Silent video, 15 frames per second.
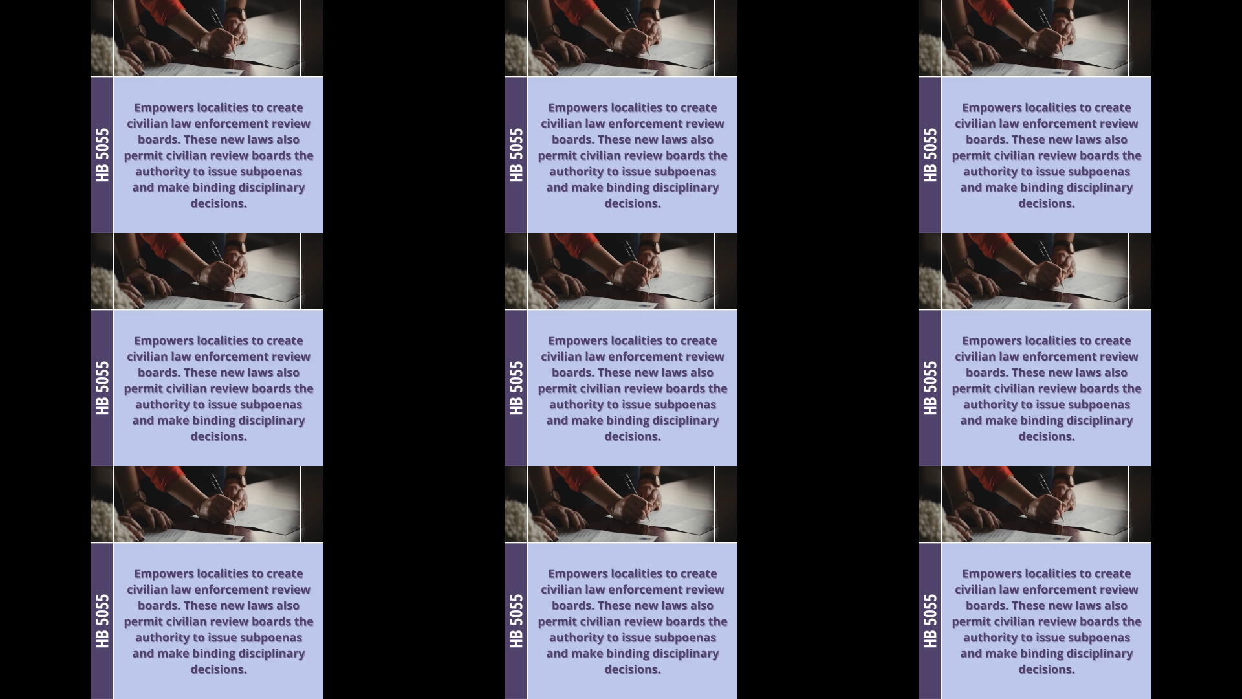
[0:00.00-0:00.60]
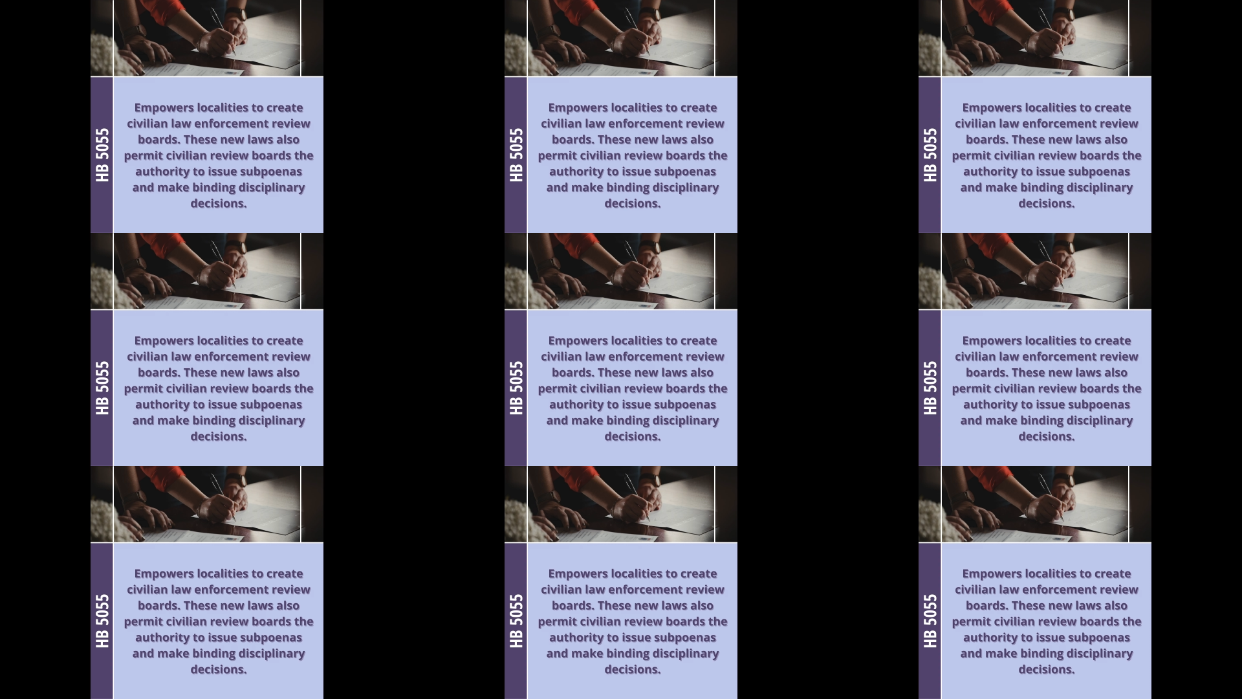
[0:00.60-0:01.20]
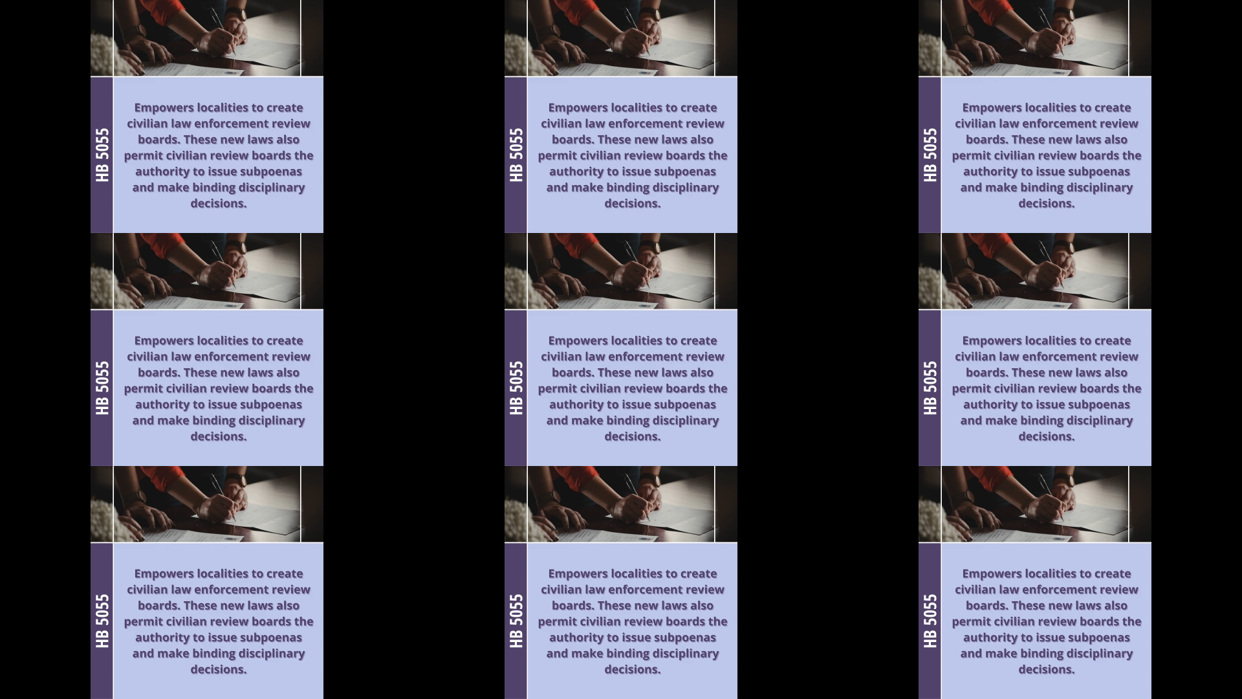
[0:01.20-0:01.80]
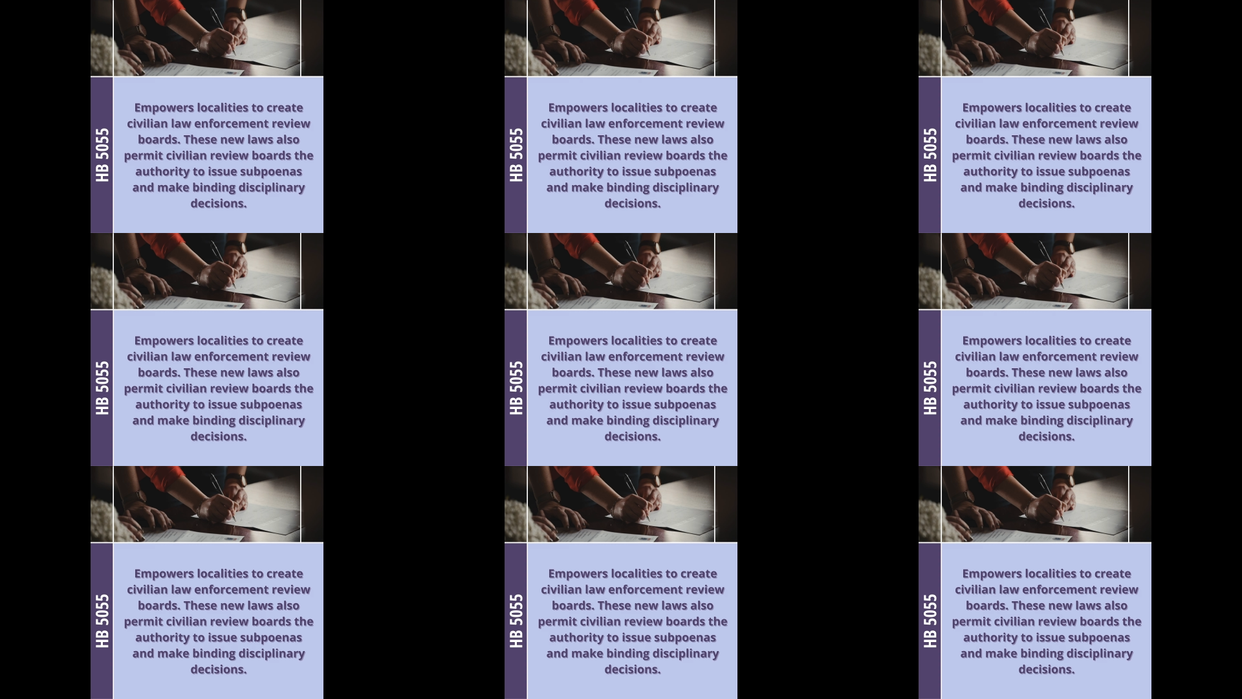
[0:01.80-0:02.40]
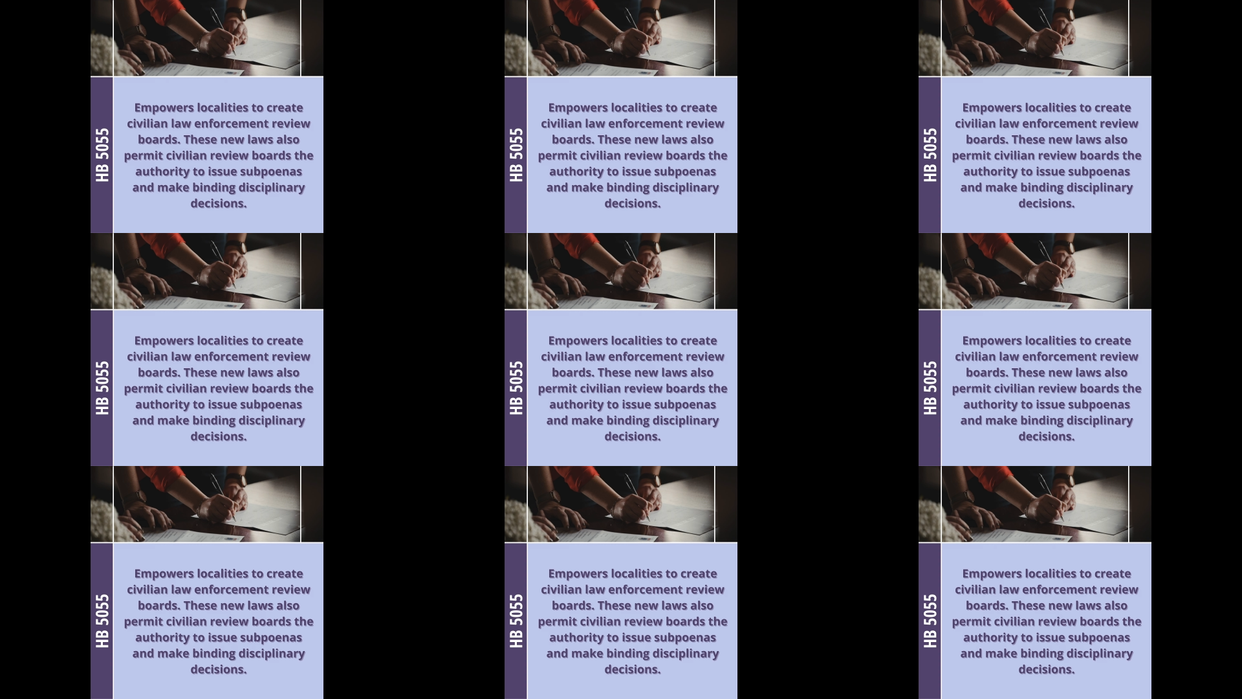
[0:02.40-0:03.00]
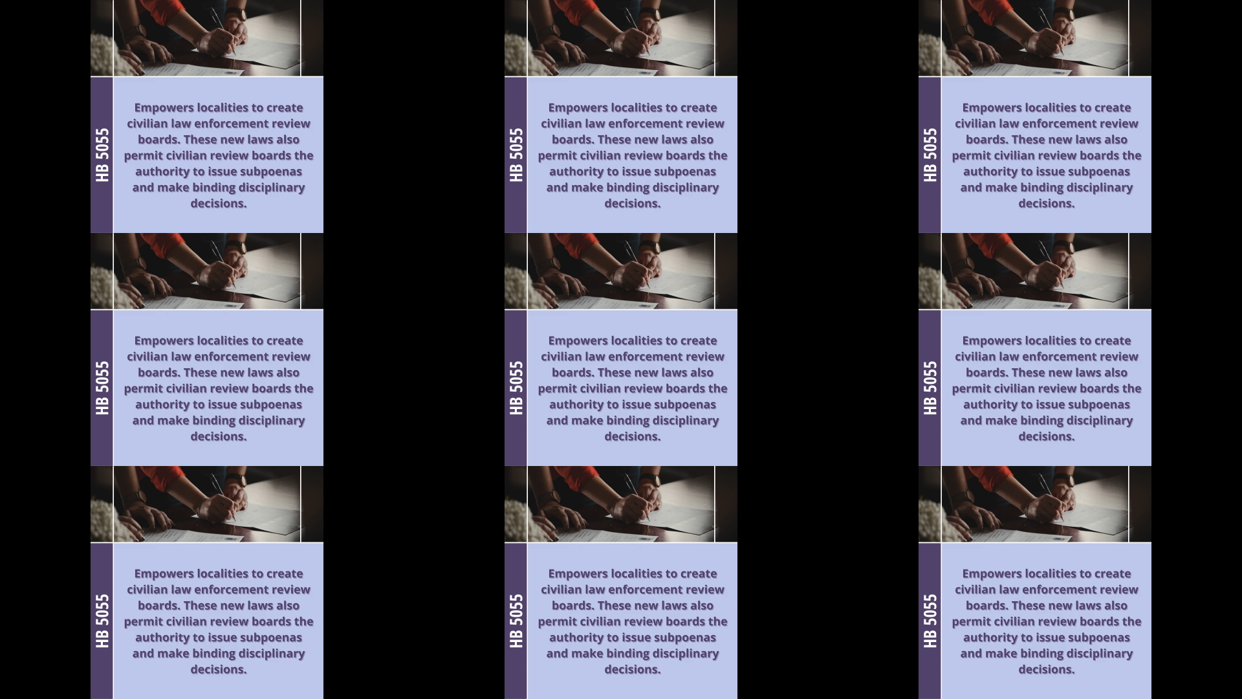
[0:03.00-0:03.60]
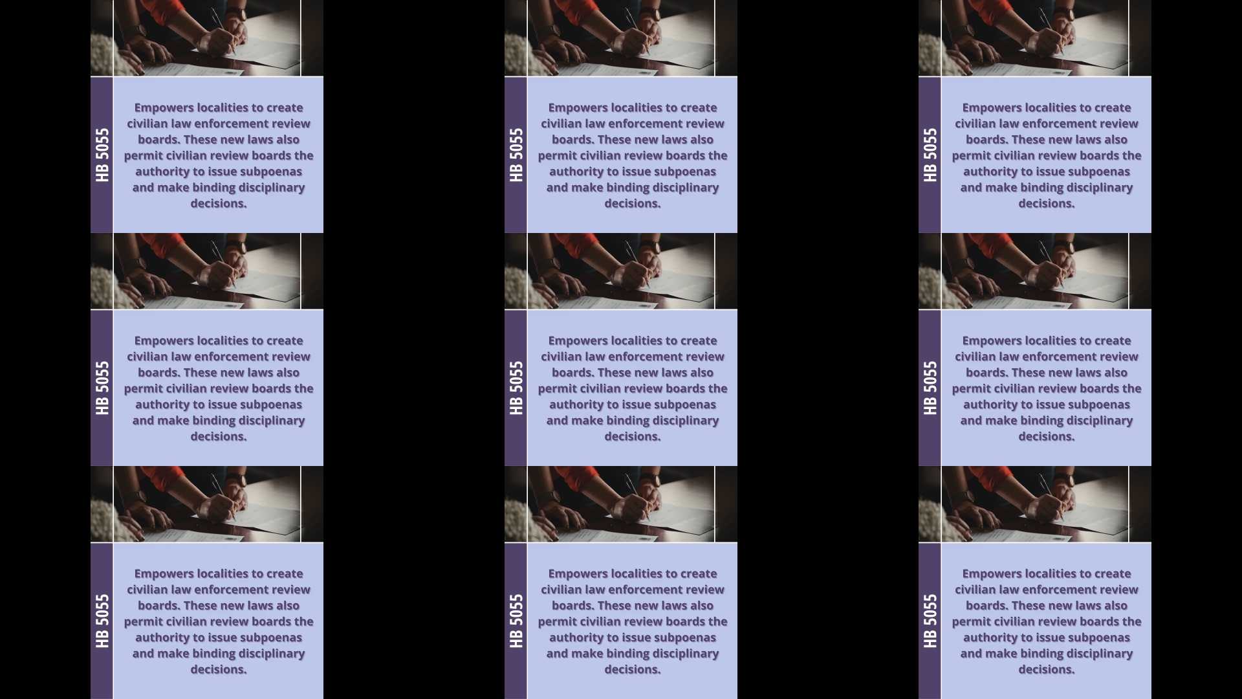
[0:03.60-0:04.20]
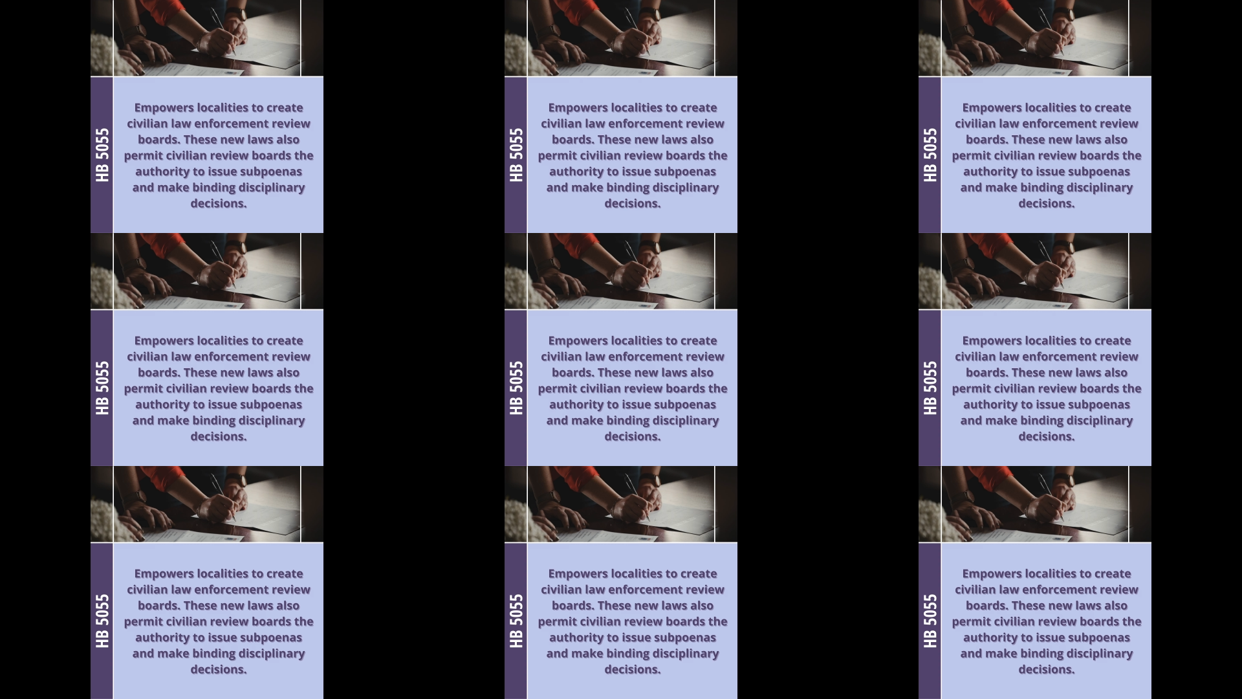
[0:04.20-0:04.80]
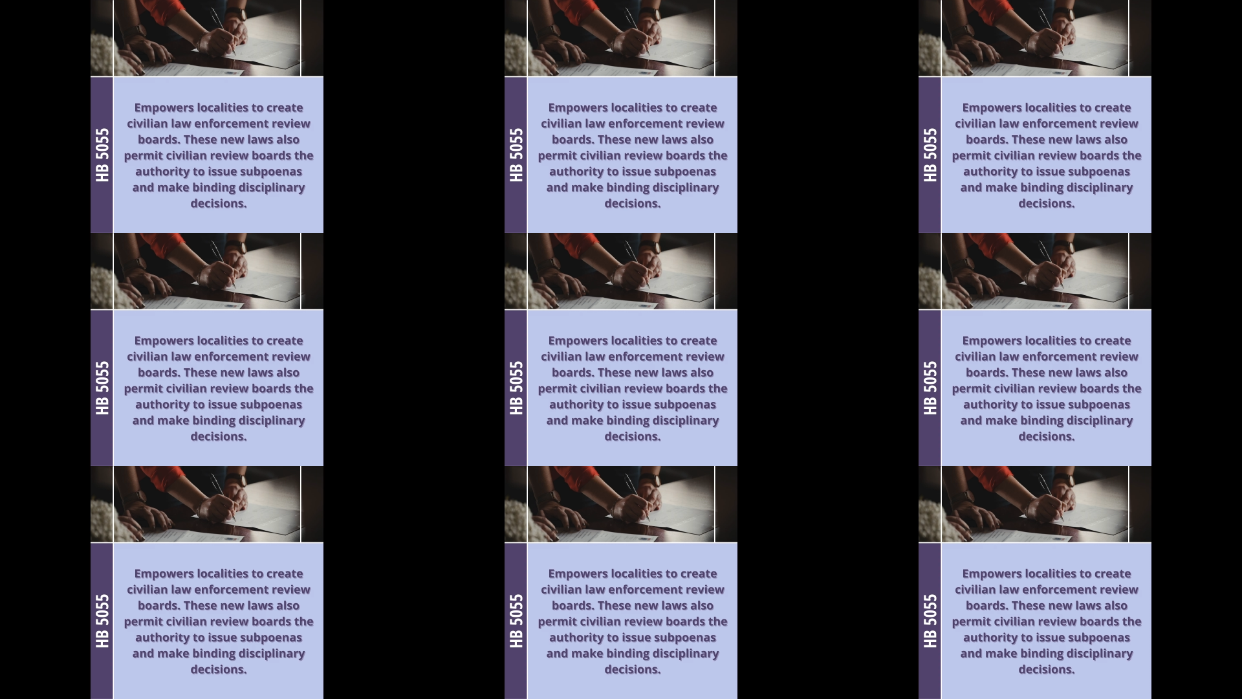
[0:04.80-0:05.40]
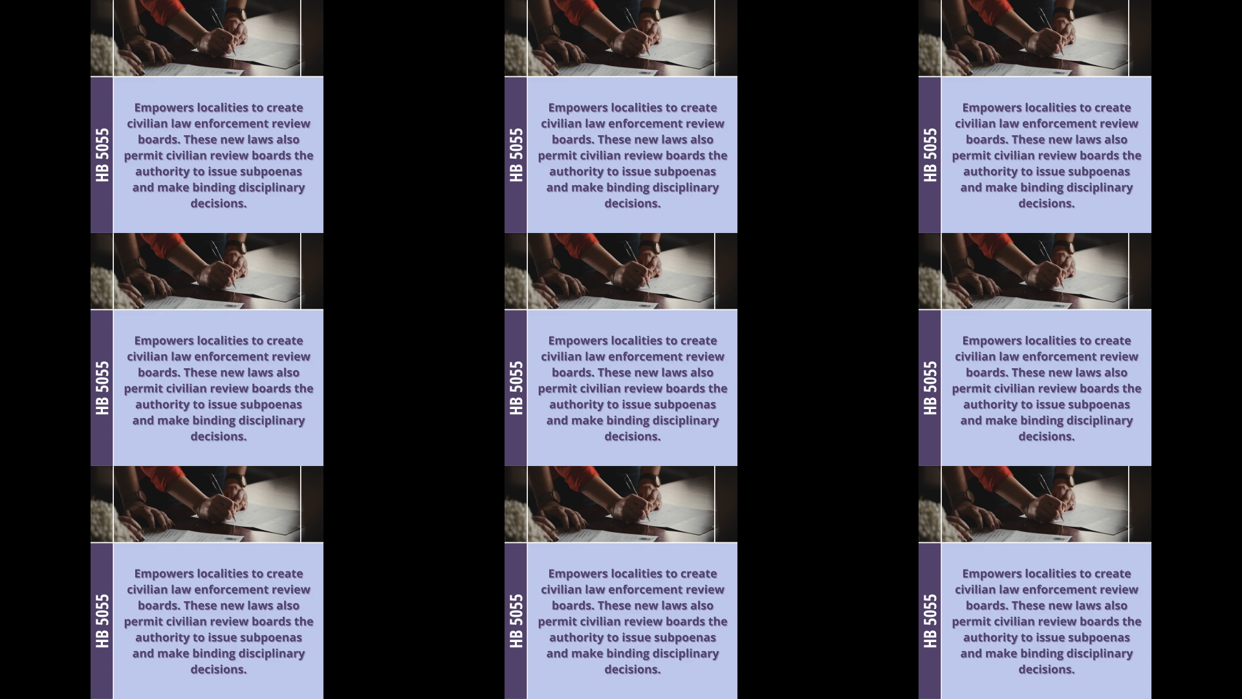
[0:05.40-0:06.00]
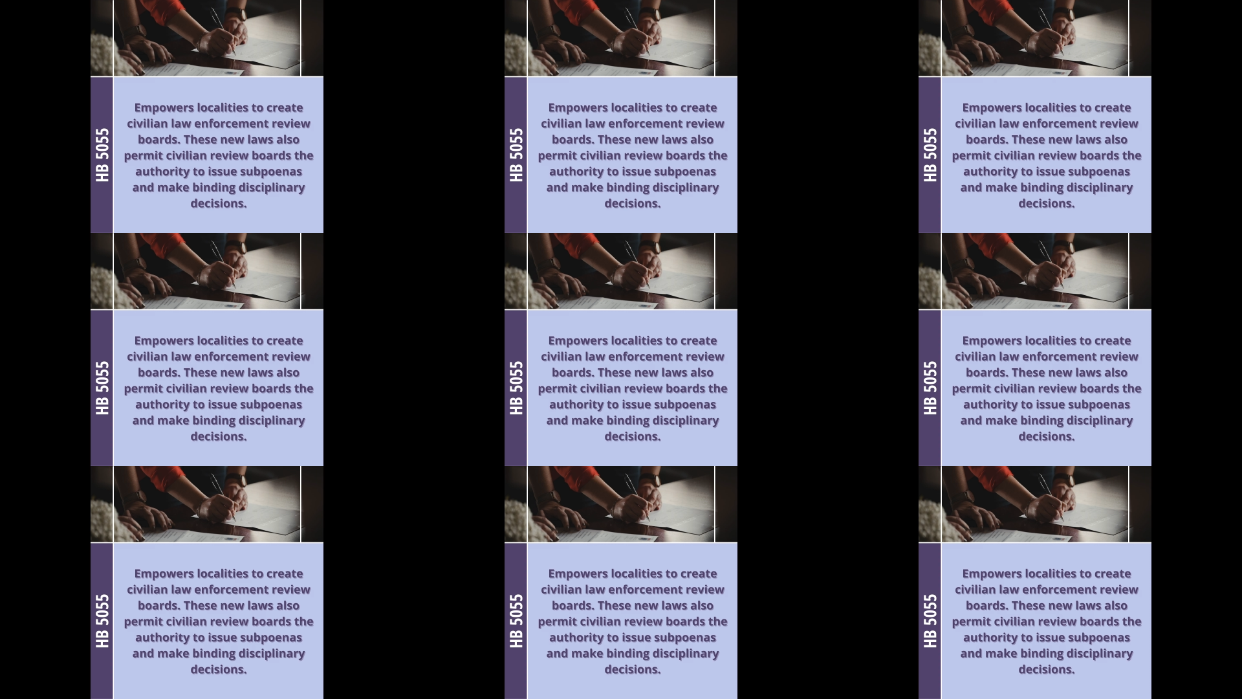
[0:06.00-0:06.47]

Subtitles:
Nobody's mouth can be seen.